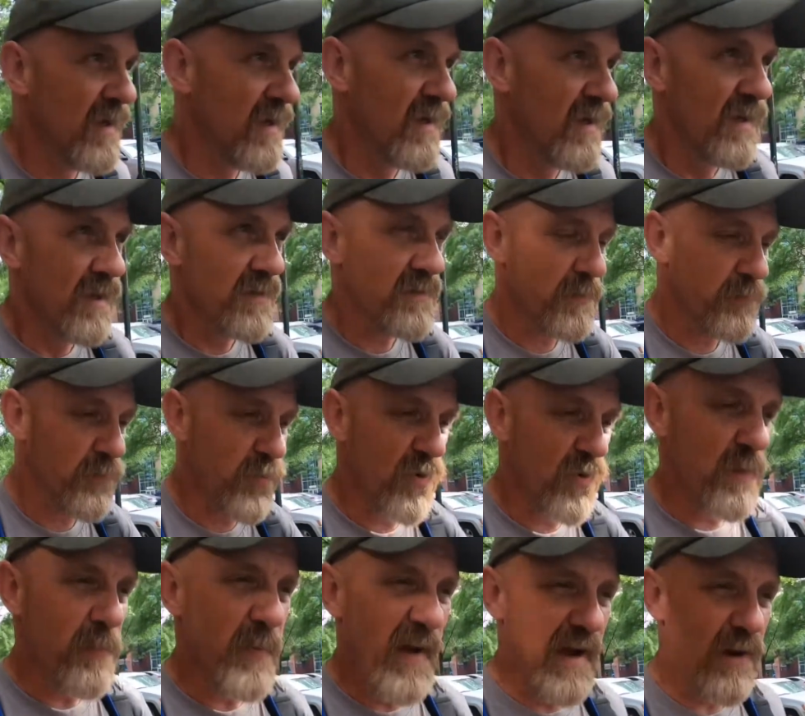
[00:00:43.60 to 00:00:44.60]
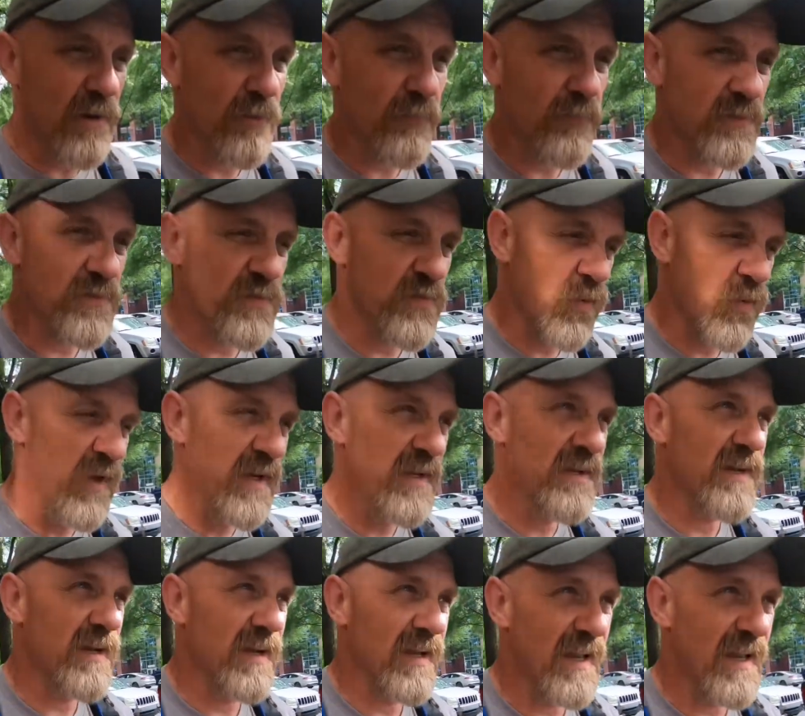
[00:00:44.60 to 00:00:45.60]
It's a pretty powerful suite
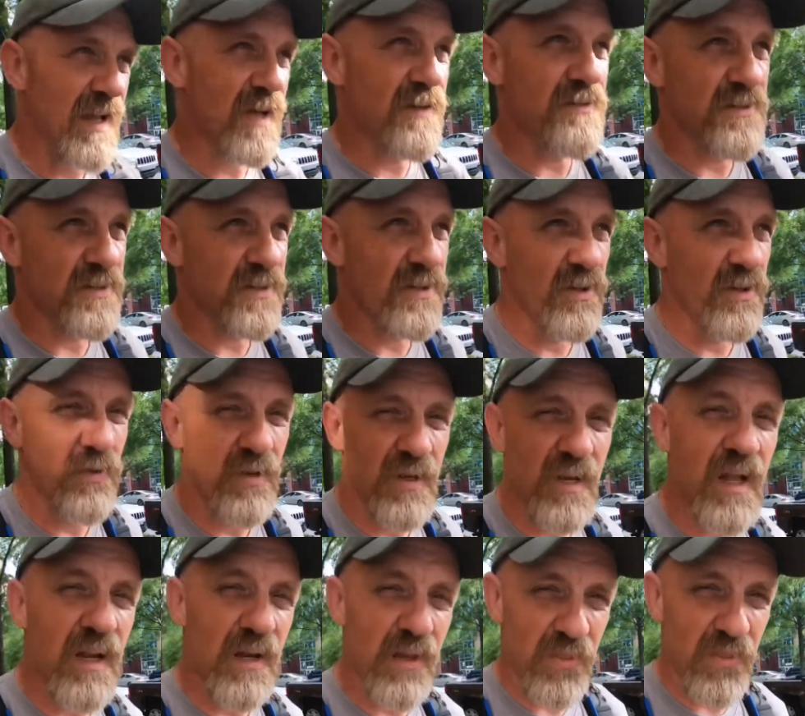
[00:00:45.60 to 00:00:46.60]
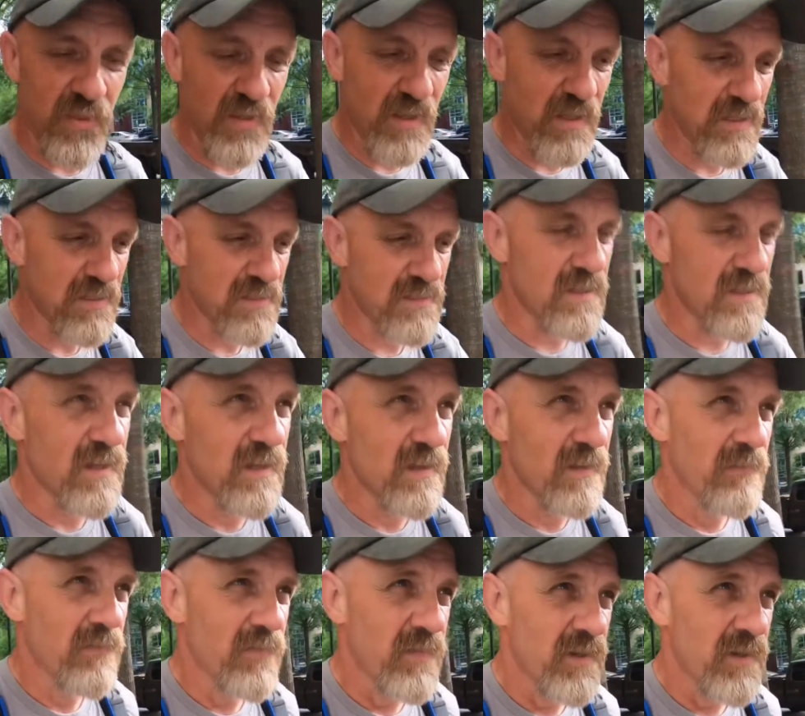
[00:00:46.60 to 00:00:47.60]
that allows you to do a lot of things,
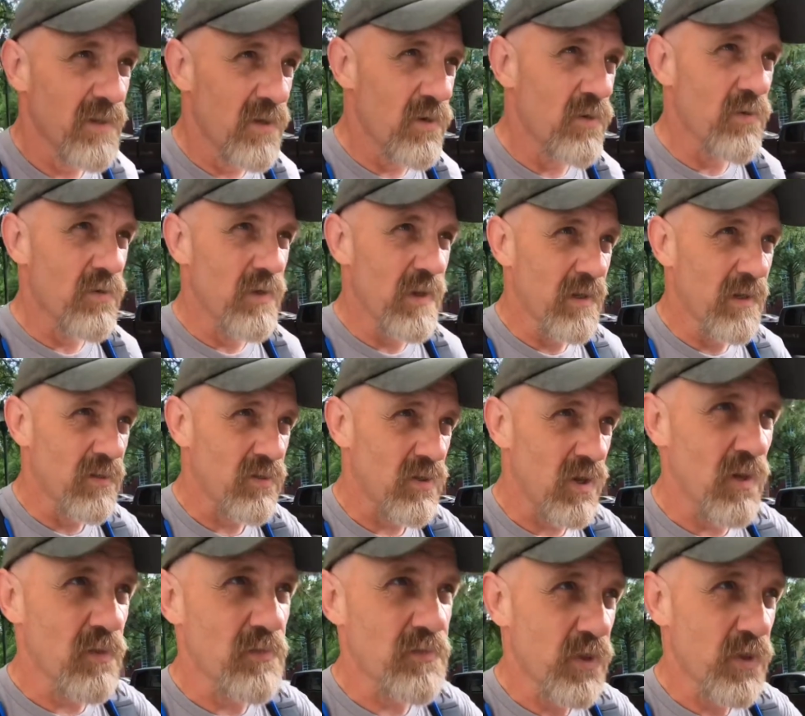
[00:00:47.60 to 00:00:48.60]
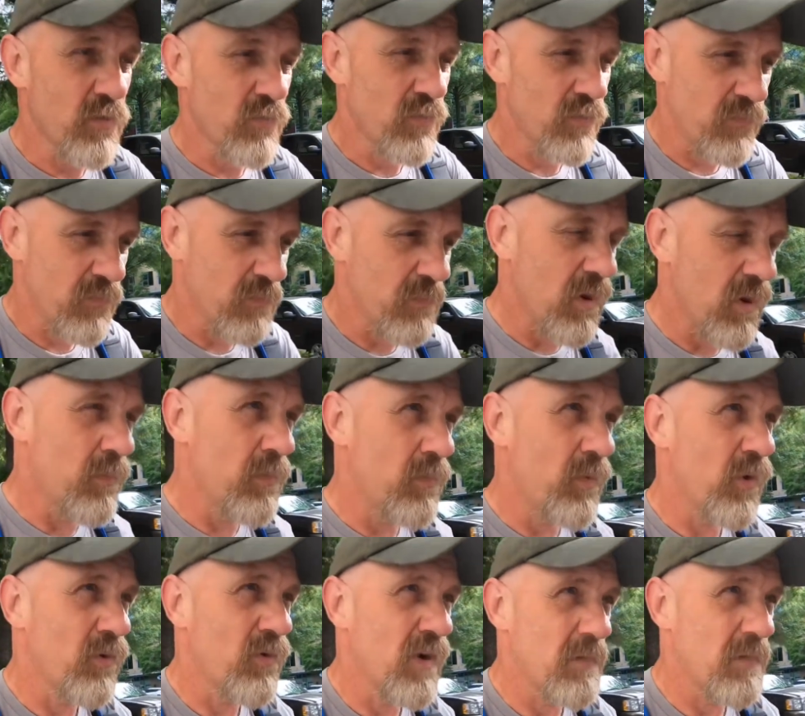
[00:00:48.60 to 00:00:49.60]
you know, and cross over from
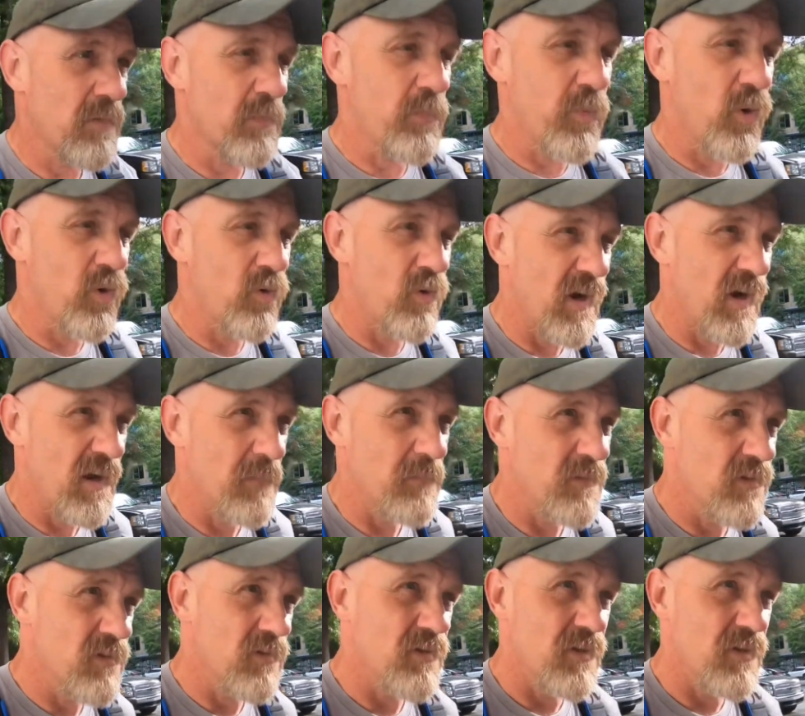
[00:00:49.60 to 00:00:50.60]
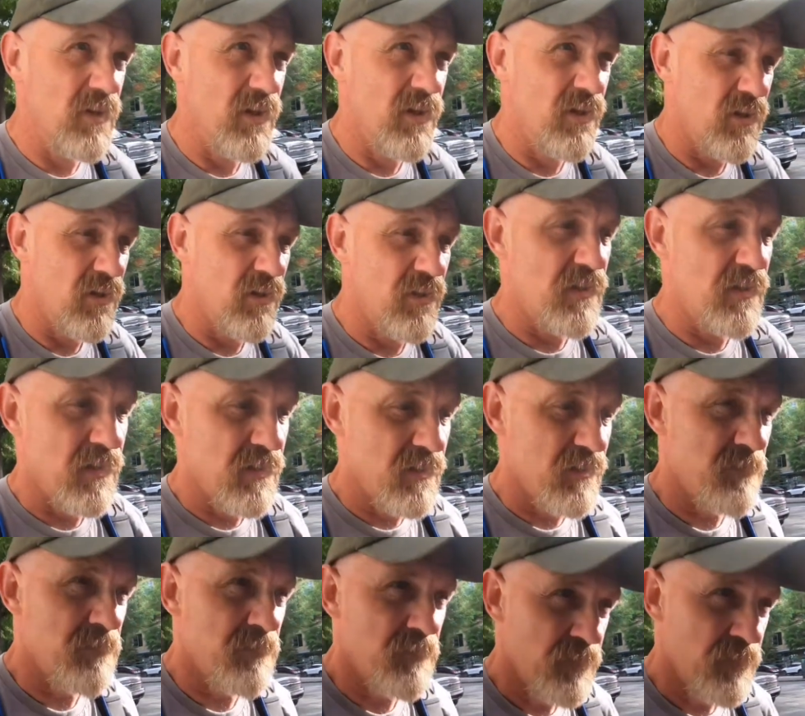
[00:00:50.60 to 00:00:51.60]
program to program. You literally
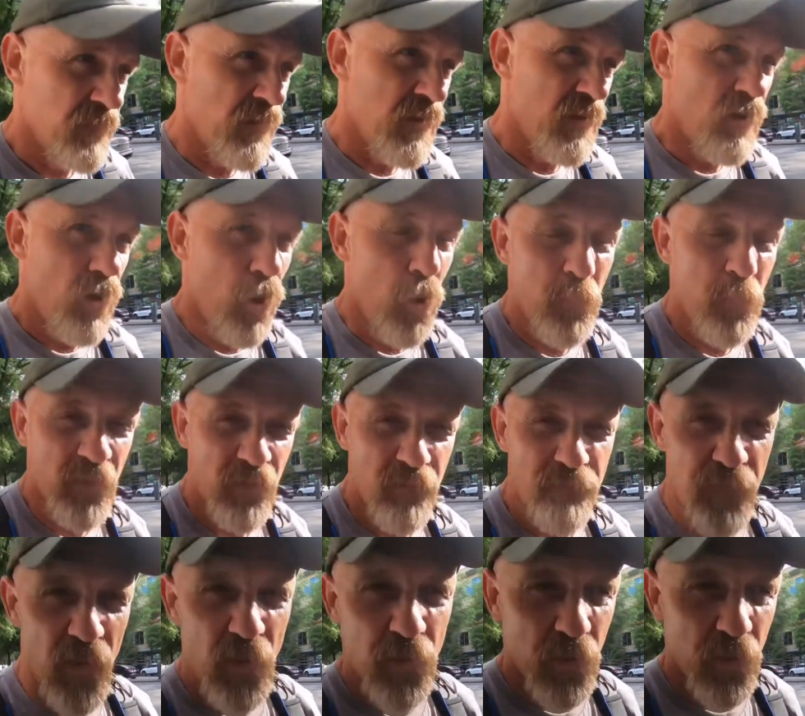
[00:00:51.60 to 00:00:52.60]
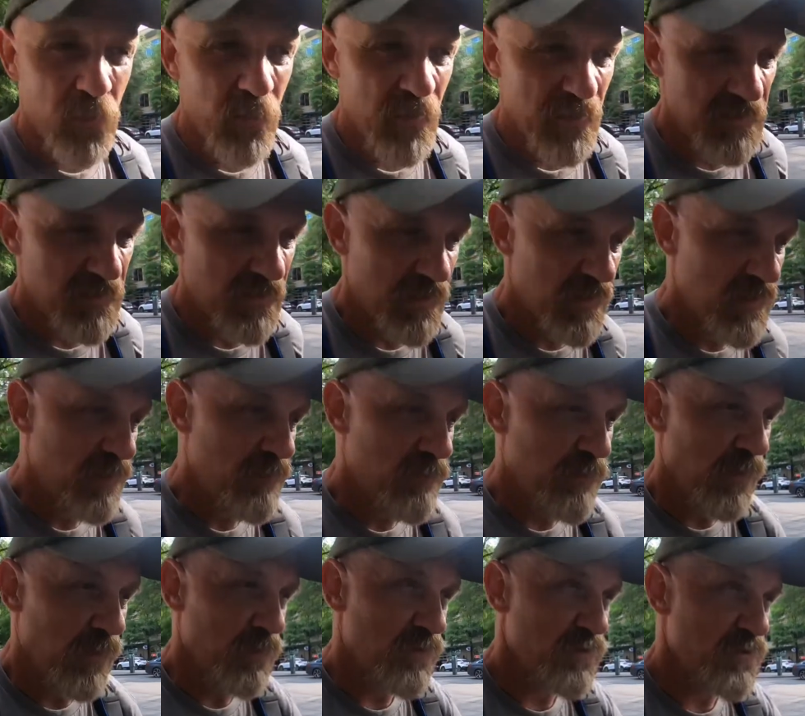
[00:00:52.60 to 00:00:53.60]
can open a photo as a
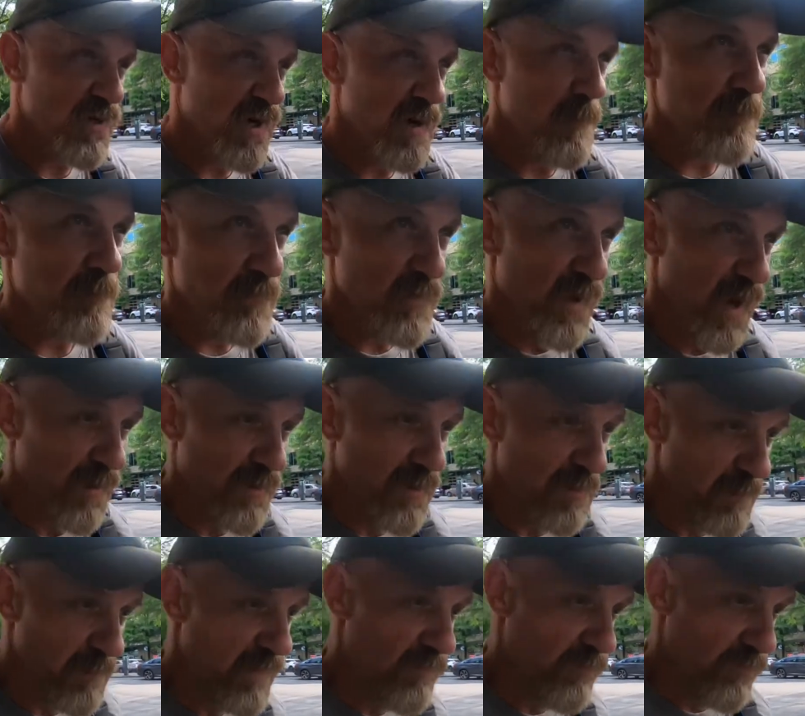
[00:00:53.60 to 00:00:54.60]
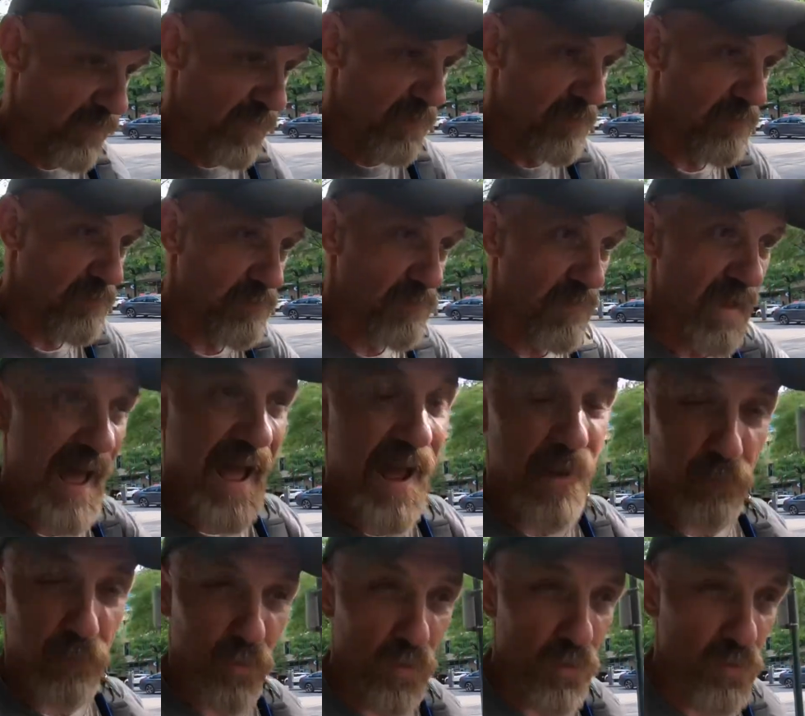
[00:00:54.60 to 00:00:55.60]
Photoshop document from
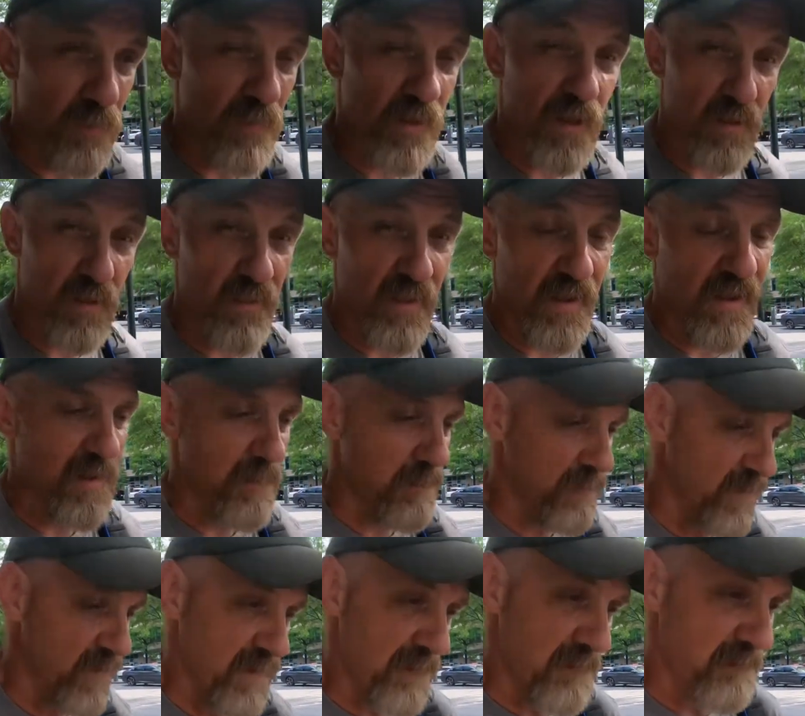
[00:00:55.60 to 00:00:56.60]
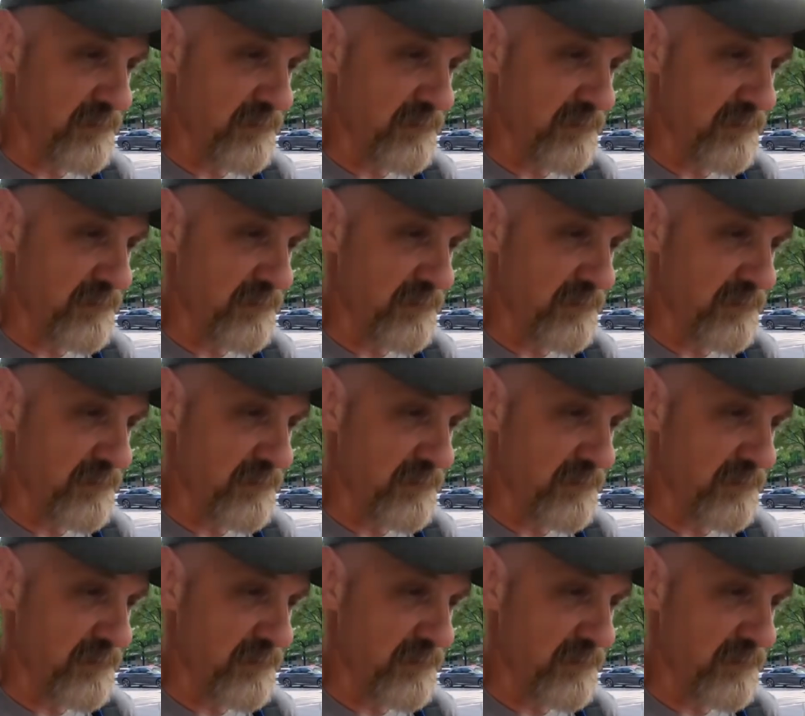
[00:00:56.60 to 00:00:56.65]
Lightroom and all that, but